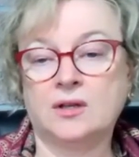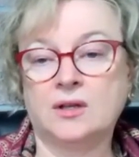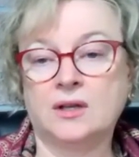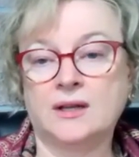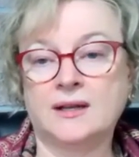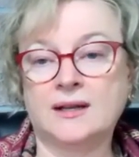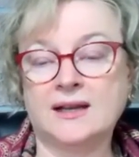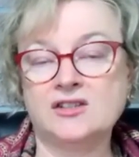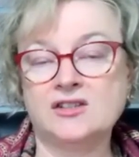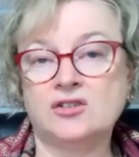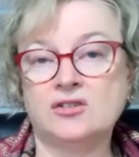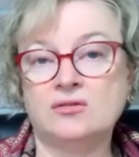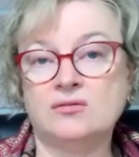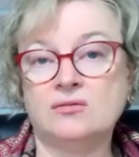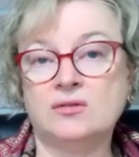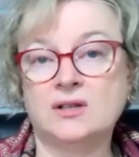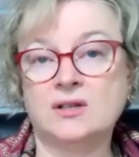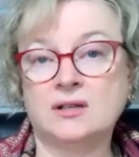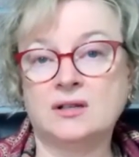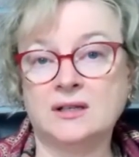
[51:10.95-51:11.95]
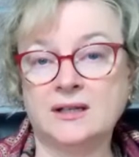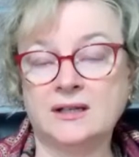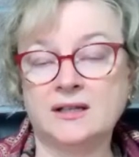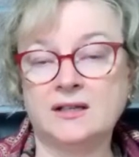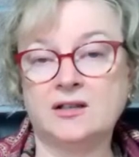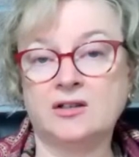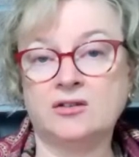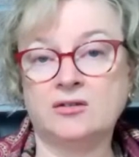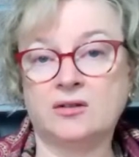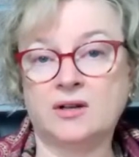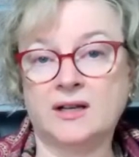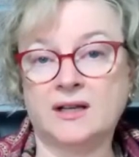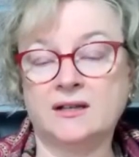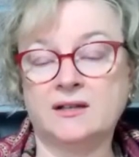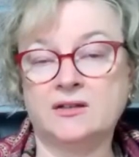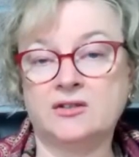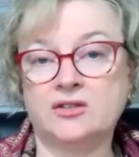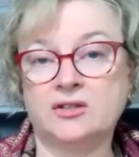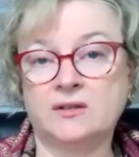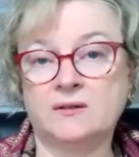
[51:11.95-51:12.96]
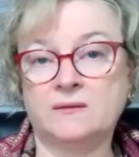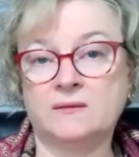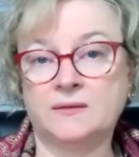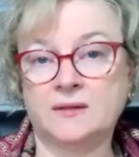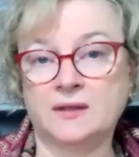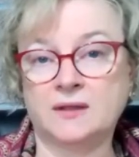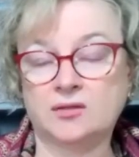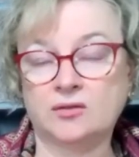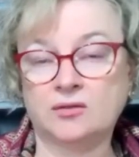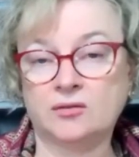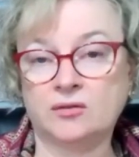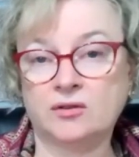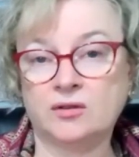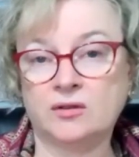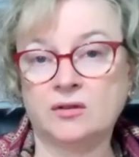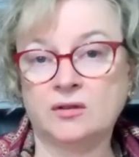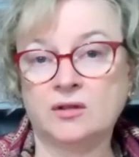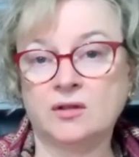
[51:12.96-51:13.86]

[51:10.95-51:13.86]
and as you clear your energy field,